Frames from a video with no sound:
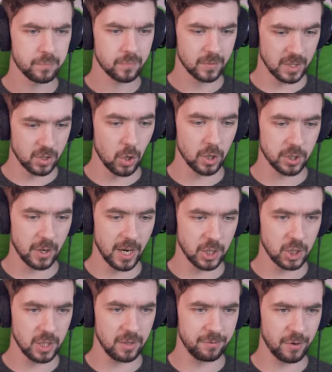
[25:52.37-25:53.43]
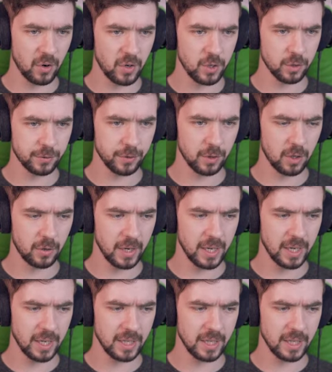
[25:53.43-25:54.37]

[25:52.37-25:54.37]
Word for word: That's also actually very useful. All right,